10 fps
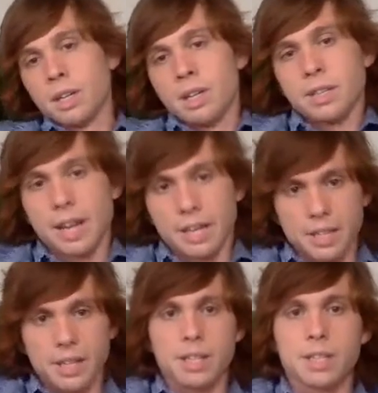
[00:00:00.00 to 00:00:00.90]

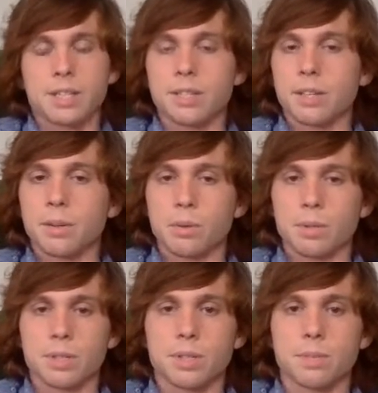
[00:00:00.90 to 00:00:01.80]
techniques. It
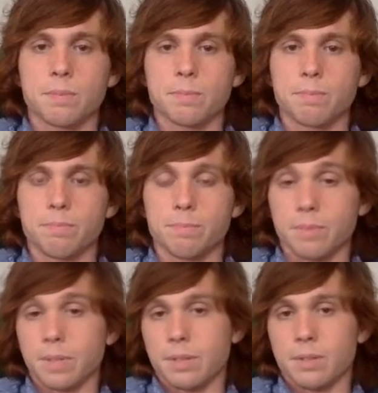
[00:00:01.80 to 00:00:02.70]
was
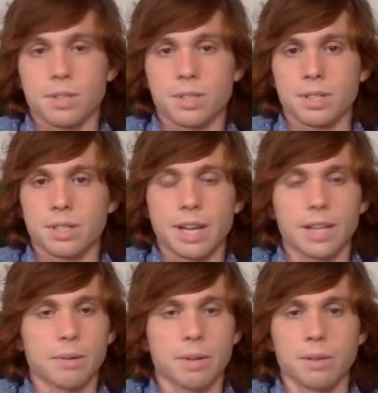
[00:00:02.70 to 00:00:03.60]
just
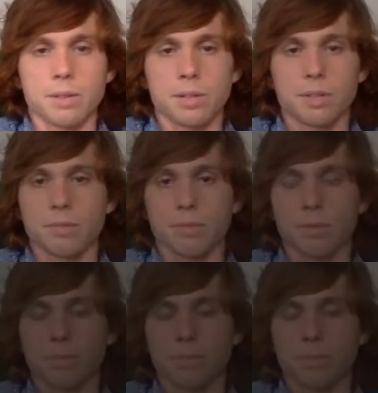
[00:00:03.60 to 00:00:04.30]
exactly what I was looking for.